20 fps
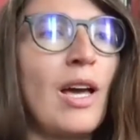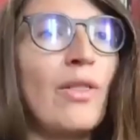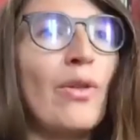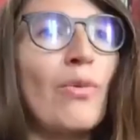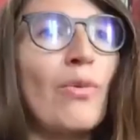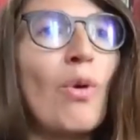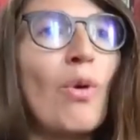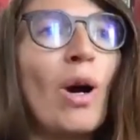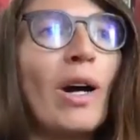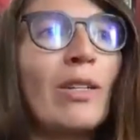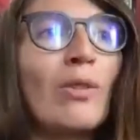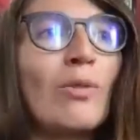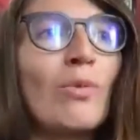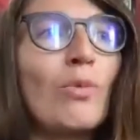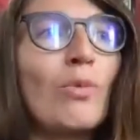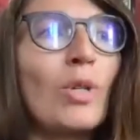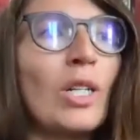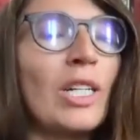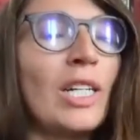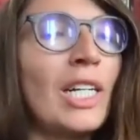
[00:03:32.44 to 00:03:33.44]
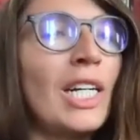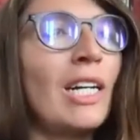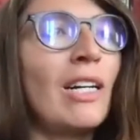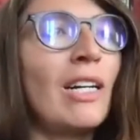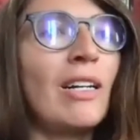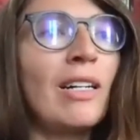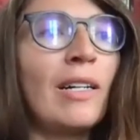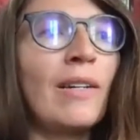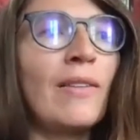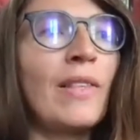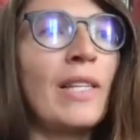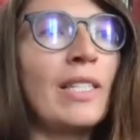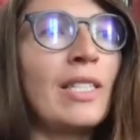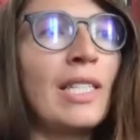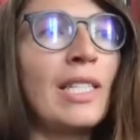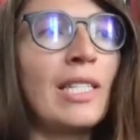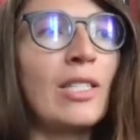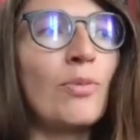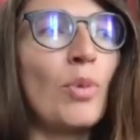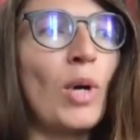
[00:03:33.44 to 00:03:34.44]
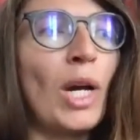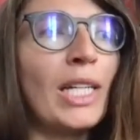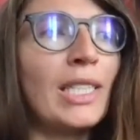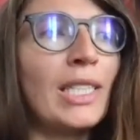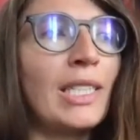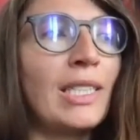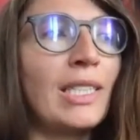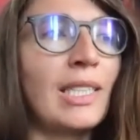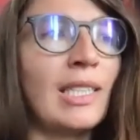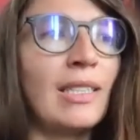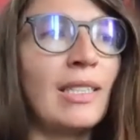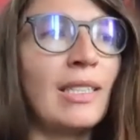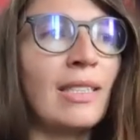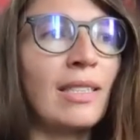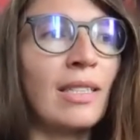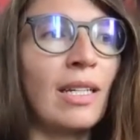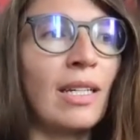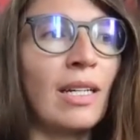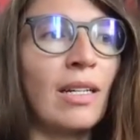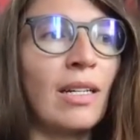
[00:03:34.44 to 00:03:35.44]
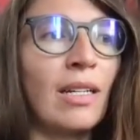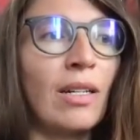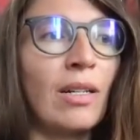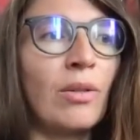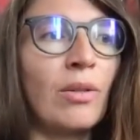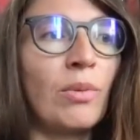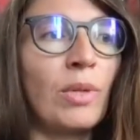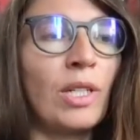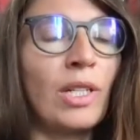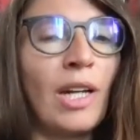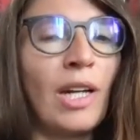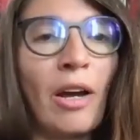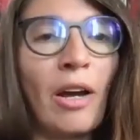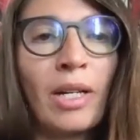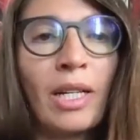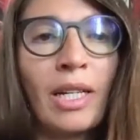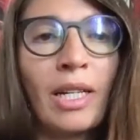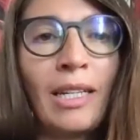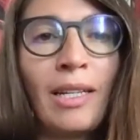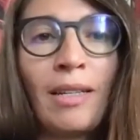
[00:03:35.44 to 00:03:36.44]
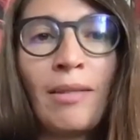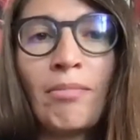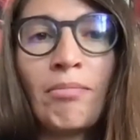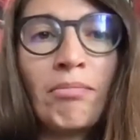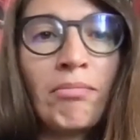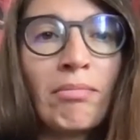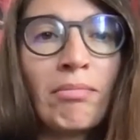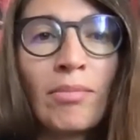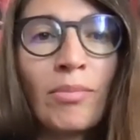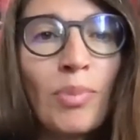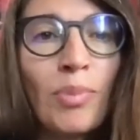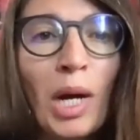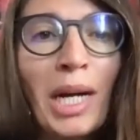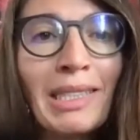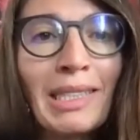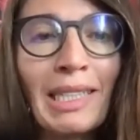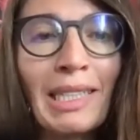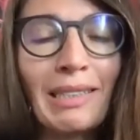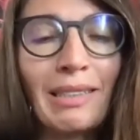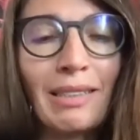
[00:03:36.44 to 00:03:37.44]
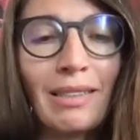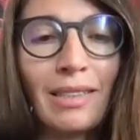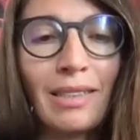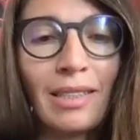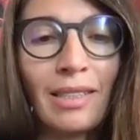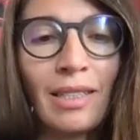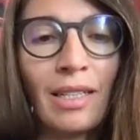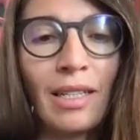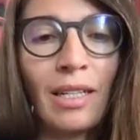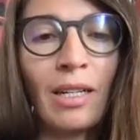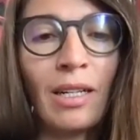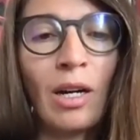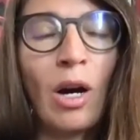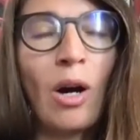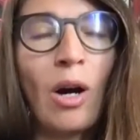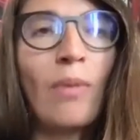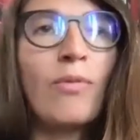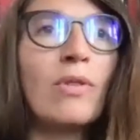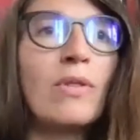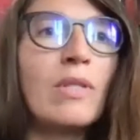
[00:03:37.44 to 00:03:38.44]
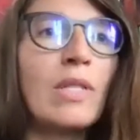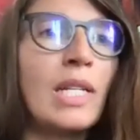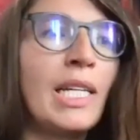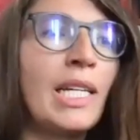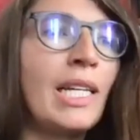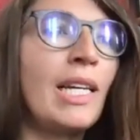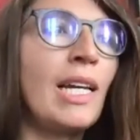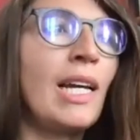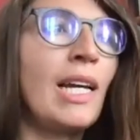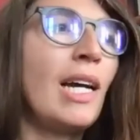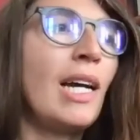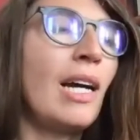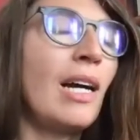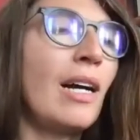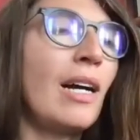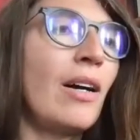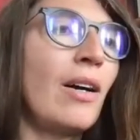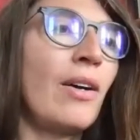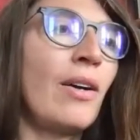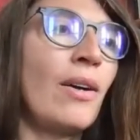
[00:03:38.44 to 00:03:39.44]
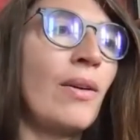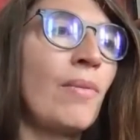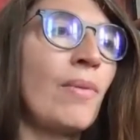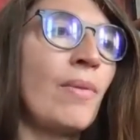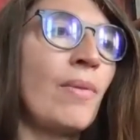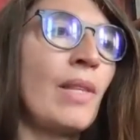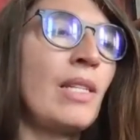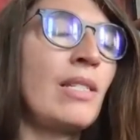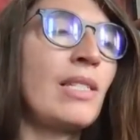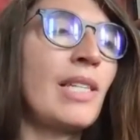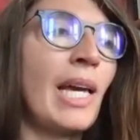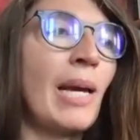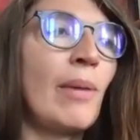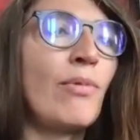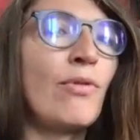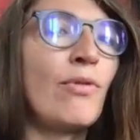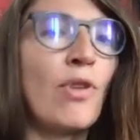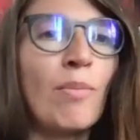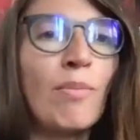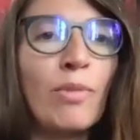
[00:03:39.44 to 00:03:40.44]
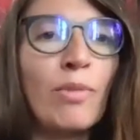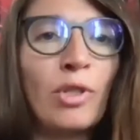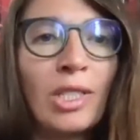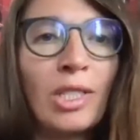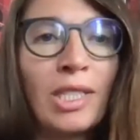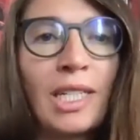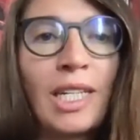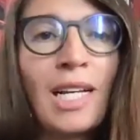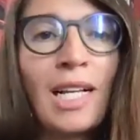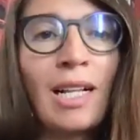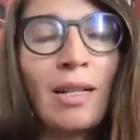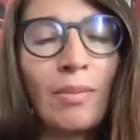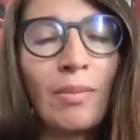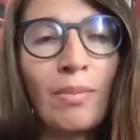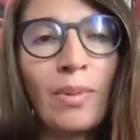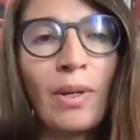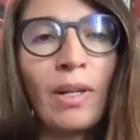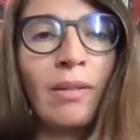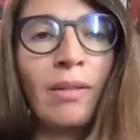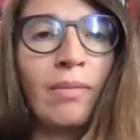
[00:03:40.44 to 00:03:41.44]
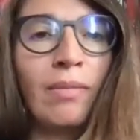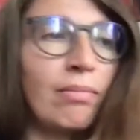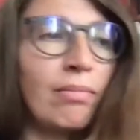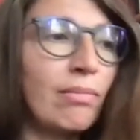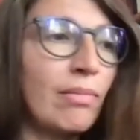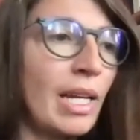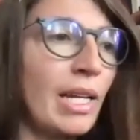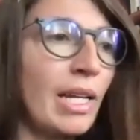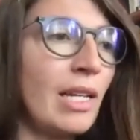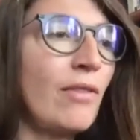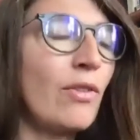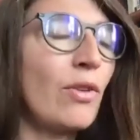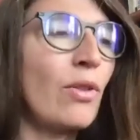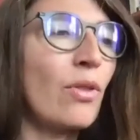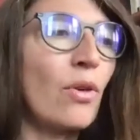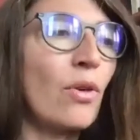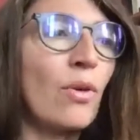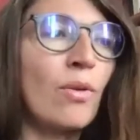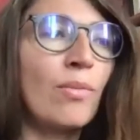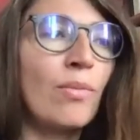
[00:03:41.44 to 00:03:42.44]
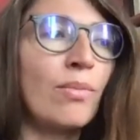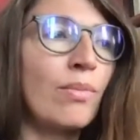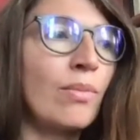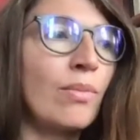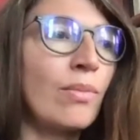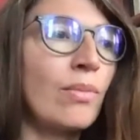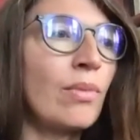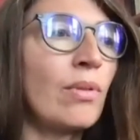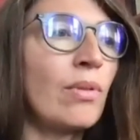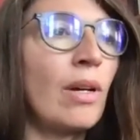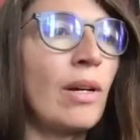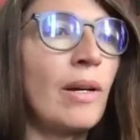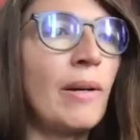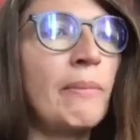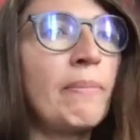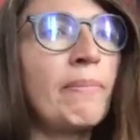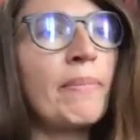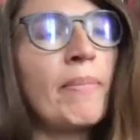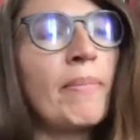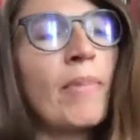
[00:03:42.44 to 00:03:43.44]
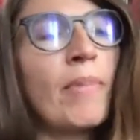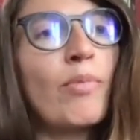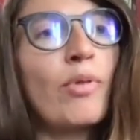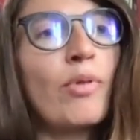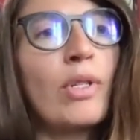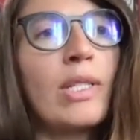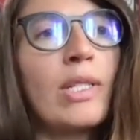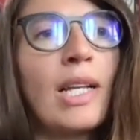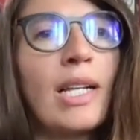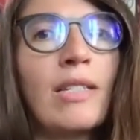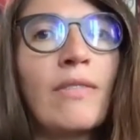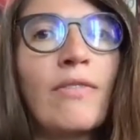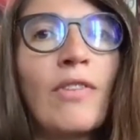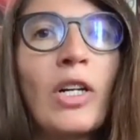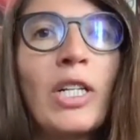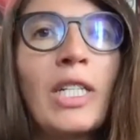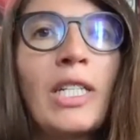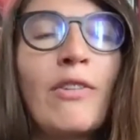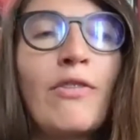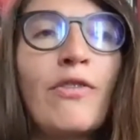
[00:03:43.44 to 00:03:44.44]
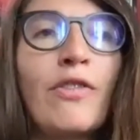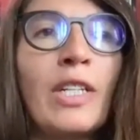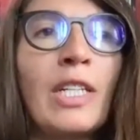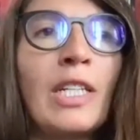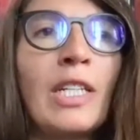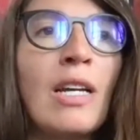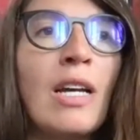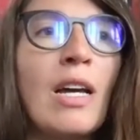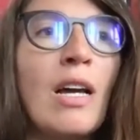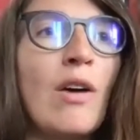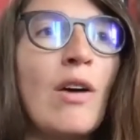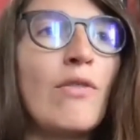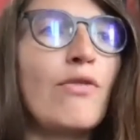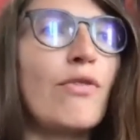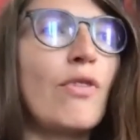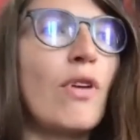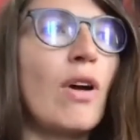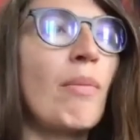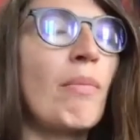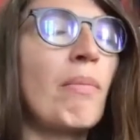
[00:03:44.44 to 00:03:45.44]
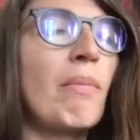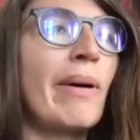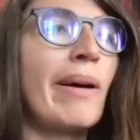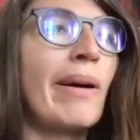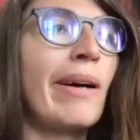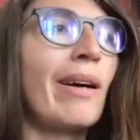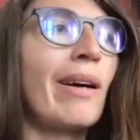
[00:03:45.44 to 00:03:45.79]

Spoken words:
one where these practices were currently practiced. Obviously, this came from Brazil, and even though Brazil is very different from